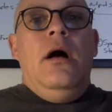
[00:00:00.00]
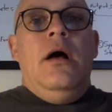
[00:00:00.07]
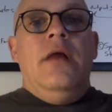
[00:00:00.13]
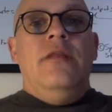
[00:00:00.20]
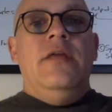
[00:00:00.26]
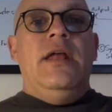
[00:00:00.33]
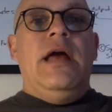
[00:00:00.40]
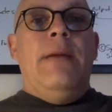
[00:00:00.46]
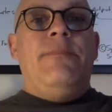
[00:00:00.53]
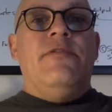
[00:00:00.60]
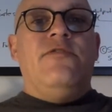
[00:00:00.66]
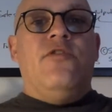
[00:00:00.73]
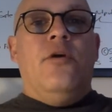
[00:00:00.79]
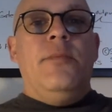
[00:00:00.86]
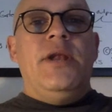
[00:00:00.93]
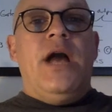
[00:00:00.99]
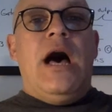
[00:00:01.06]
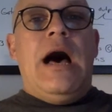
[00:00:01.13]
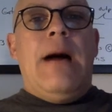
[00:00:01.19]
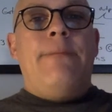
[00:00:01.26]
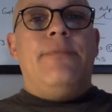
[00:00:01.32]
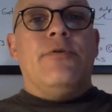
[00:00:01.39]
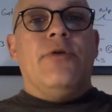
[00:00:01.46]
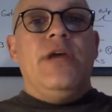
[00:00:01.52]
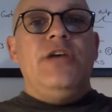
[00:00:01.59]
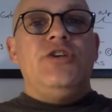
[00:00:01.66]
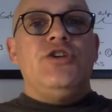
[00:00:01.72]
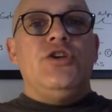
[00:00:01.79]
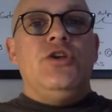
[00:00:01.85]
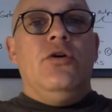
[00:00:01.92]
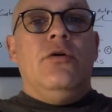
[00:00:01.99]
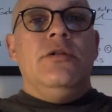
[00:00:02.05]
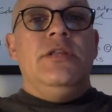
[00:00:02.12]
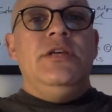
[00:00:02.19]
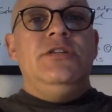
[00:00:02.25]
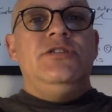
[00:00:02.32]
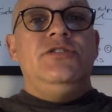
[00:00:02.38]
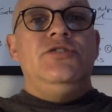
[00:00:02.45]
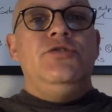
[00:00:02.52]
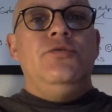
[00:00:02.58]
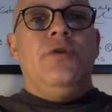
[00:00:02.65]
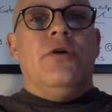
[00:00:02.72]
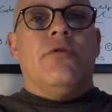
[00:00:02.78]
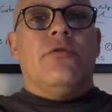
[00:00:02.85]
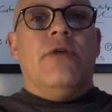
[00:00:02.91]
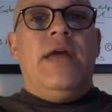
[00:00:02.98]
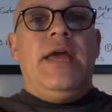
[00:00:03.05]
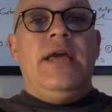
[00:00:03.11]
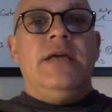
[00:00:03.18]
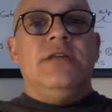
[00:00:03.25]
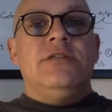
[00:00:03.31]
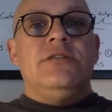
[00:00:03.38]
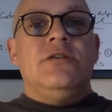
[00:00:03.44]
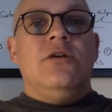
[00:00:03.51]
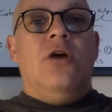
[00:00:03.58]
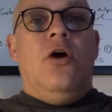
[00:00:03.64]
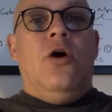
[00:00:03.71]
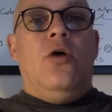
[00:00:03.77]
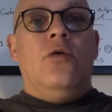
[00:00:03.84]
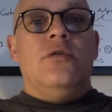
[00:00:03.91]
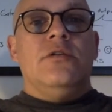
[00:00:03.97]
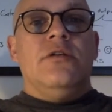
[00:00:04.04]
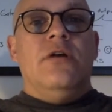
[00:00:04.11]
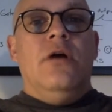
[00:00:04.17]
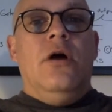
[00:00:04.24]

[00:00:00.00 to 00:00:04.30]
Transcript: And then I perform an operation on these 2 arrays called